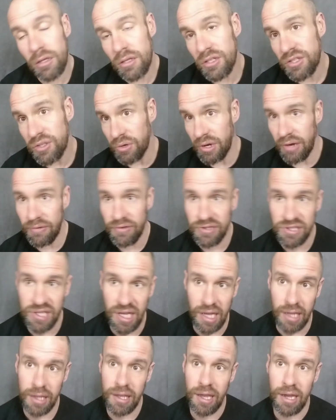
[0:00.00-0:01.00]
Don't ever say
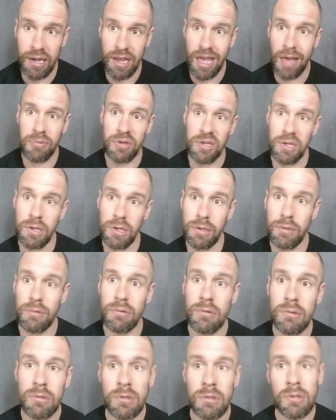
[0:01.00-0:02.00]
it can't happen to you.
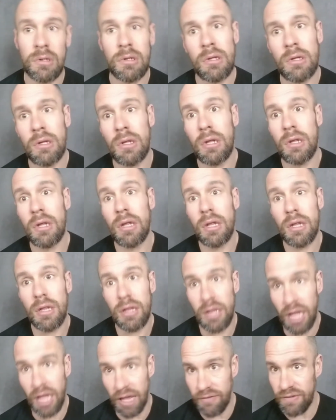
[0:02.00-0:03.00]

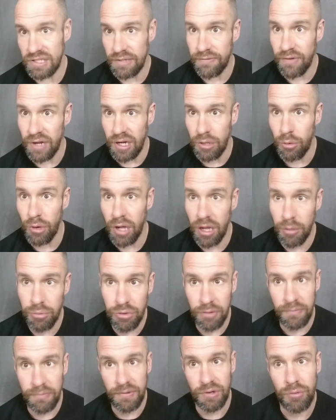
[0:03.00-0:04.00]
Life is a funny way of
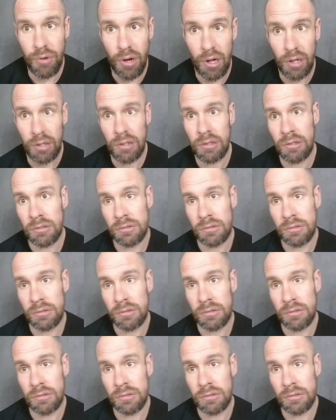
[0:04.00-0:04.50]
proving you wrong.